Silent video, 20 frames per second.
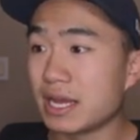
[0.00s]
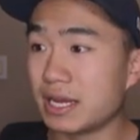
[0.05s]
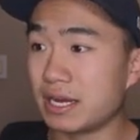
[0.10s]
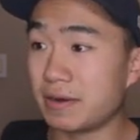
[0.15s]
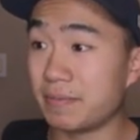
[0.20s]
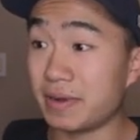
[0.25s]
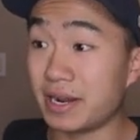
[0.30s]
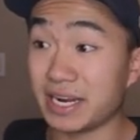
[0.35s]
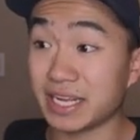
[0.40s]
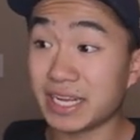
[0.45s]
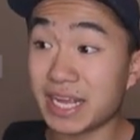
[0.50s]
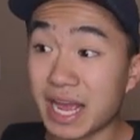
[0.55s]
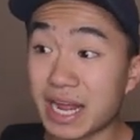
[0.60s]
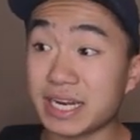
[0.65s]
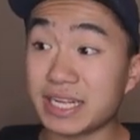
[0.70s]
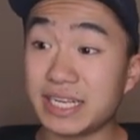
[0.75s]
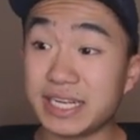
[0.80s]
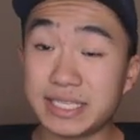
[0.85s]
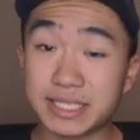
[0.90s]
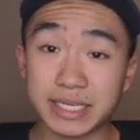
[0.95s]
Um, and
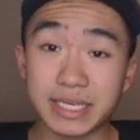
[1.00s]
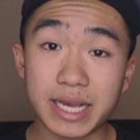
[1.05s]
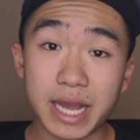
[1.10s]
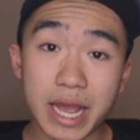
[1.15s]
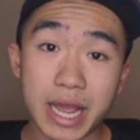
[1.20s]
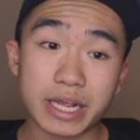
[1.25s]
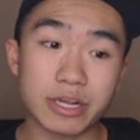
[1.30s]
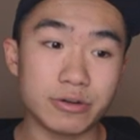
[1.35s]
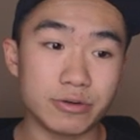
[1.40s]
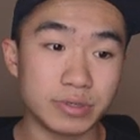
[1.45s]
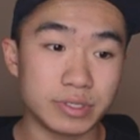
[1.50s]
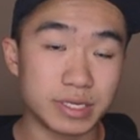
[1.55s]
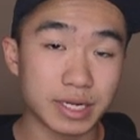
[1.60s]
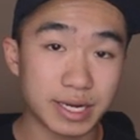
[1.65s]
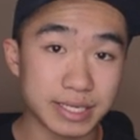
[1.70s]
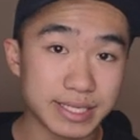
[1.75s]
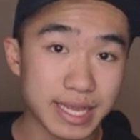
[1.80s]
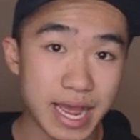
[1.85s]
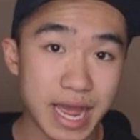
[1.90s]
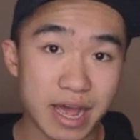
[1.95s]
again, he's a guy who
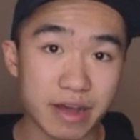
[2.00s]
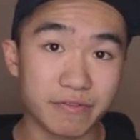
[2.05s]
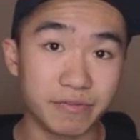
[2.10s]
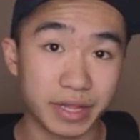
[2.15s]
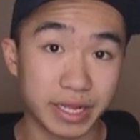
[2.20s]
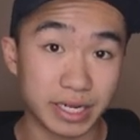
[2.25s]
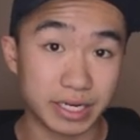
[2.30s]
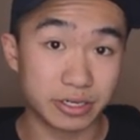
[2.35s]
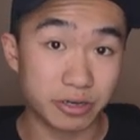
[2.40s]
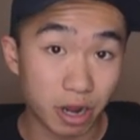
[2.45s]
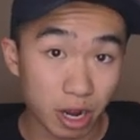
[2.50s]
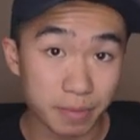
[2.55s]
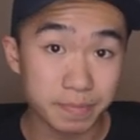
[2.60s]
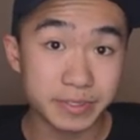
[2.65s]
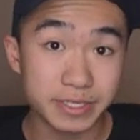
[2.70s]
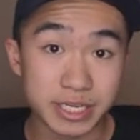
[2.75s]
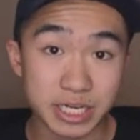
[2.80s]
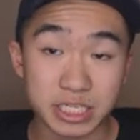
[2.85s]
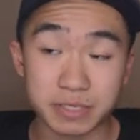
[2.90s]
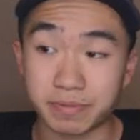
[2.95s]
does have like a top
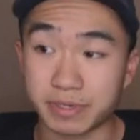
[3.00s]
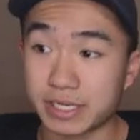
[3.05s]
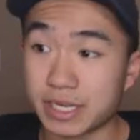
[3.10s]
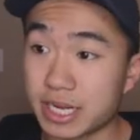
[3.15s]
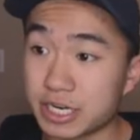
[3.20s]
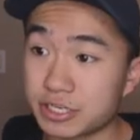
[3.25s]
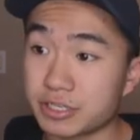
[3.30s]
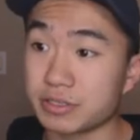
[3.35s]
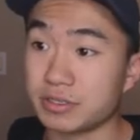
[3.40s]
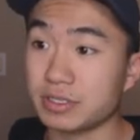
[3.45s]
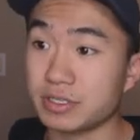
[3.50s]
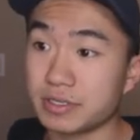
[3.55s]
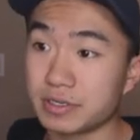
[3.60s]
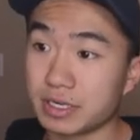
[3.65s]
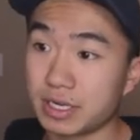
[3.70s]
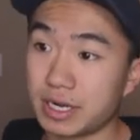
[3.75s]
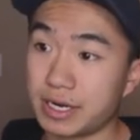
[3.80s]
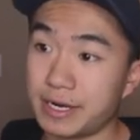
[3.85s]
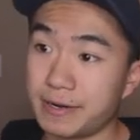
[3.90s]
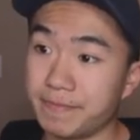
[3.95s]
six potential,
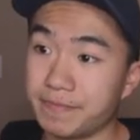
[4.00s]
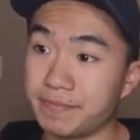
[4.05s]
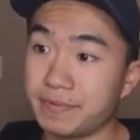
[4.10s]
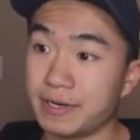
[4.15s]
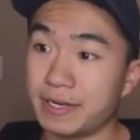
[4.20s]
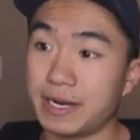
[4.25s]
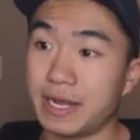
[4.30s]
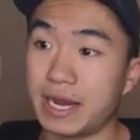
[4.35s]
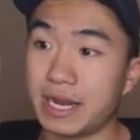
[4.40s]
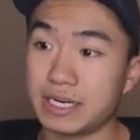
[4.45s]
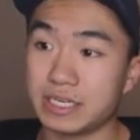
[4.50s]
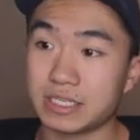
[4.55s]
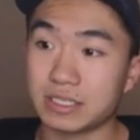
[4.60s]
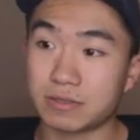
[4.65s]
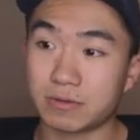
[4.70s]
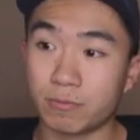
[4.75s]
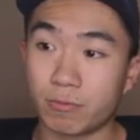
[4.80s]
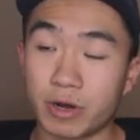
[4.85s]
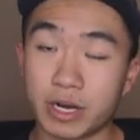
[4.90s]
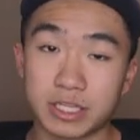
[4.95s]
um, but I
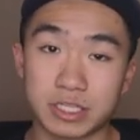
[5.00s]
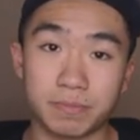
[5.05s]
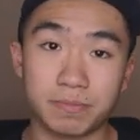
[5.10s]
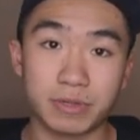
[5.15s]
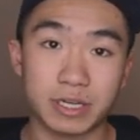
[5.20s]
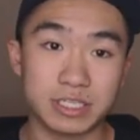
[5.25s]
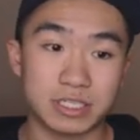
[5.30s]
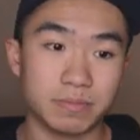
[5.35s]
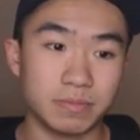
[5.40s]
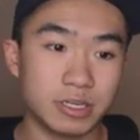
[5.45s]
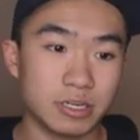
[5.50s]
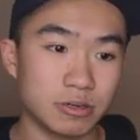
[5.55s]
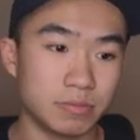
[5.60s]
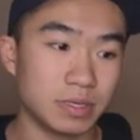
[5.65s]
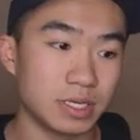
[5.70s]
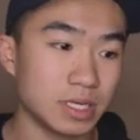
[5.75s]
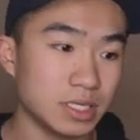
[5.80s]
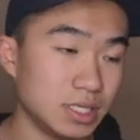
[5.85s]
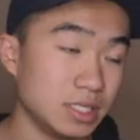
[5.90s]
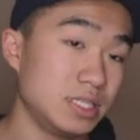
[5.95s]
just wanted to place him here
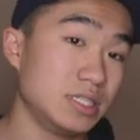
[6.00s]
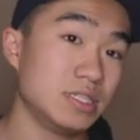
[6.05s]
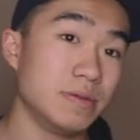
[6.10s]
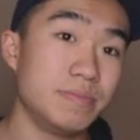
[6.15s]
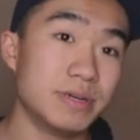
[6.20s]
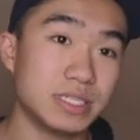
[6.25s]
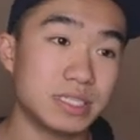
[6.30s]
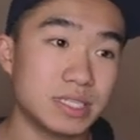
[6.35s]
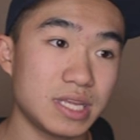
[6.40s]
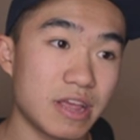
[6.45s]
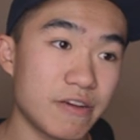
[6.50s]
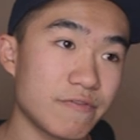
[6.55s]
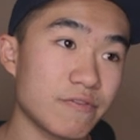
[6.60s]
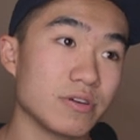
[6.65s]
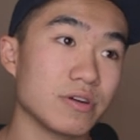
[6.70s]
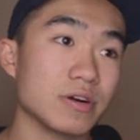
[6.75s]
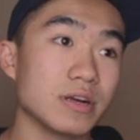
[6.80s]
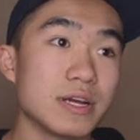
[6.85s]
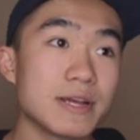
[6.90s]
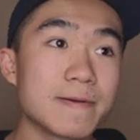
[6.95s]
because this is a bit
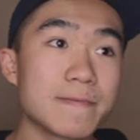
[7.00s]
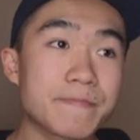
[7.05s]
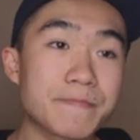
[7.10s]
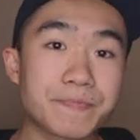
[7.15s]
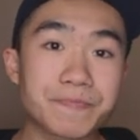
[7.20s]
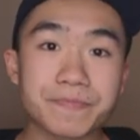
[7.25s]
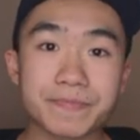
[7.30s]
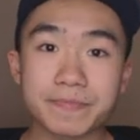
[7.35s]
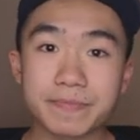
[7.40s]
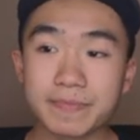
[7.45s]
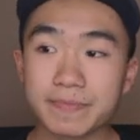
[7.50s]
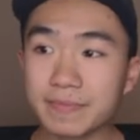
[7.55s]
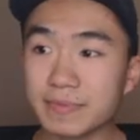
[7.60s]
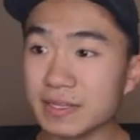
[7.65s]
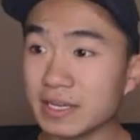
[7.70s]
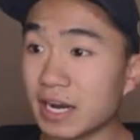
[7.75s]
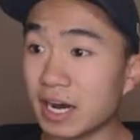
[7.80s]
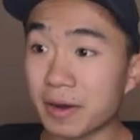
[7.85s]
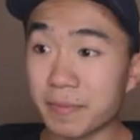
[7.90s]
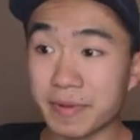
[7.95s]
safer.
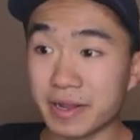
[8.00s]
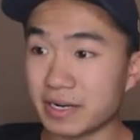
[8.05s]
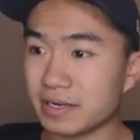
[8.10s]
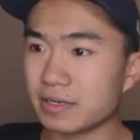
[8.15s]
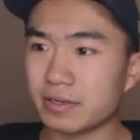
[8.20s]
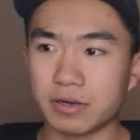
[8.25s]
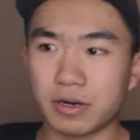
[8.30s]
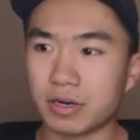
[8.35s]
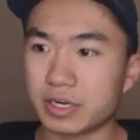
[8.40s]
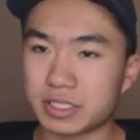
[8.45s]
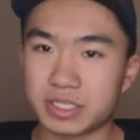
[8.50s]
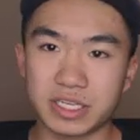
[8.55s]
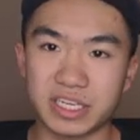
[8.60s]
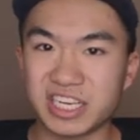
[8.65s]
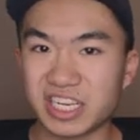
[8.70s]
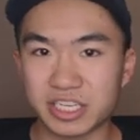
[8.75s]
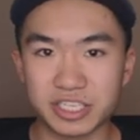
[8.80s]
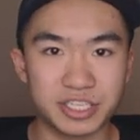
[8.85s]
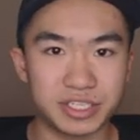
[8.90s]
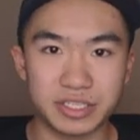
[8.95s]
Um, and honestly,
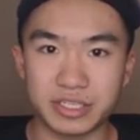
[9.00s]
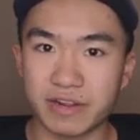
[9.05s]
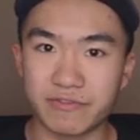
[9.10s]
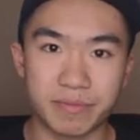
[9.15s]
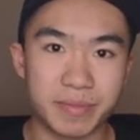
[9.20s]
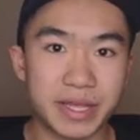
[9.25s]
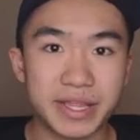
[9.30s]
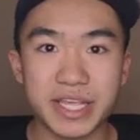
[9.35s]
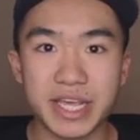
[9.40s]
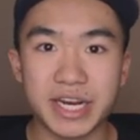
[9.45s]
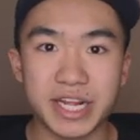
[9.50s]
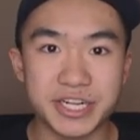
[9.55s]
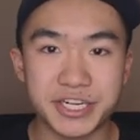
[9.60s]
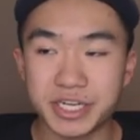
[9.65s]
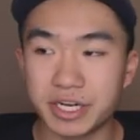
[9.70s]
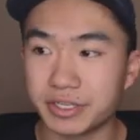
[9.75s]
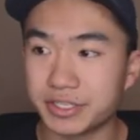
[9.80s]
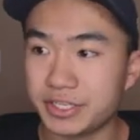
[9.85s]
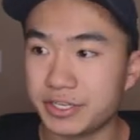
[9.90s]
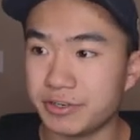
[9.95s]
he could just never make the N H
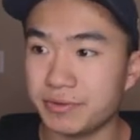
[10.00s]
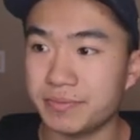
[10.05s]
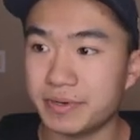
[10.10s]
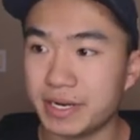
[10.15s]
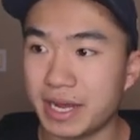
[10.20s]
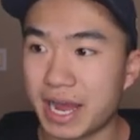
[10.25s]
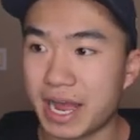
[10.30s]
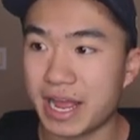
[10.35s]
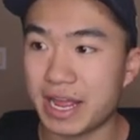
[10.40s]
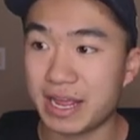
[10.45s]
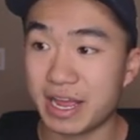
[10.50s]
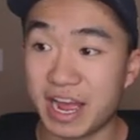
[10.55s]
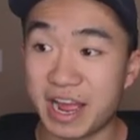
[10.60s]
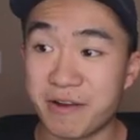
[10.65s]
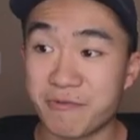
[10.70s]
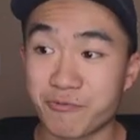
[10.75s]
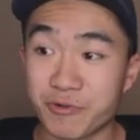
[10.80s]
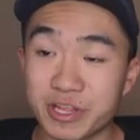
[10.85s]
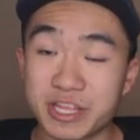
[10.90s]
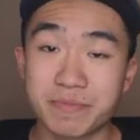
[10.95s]
L too, but I,
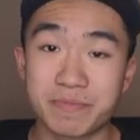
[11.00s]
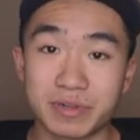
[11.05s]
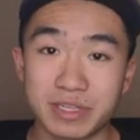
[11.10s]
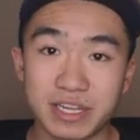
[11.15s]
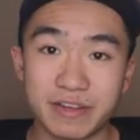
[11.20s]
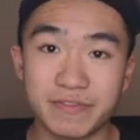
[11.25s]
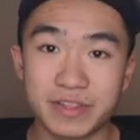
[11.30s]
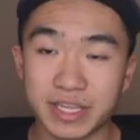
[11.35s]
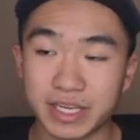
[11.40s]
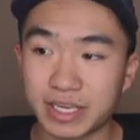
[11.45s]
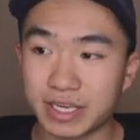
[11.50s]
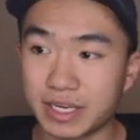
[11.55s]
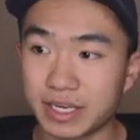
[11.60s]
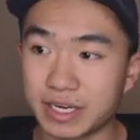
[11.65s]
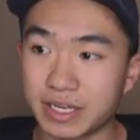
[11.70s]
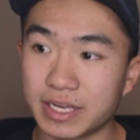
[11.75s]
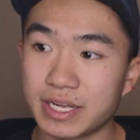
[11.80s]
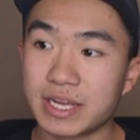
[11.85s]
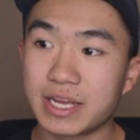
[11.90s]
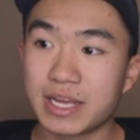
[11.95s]
I really believe in the
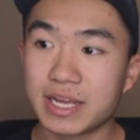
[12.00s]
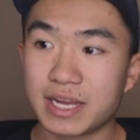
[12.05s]
kid.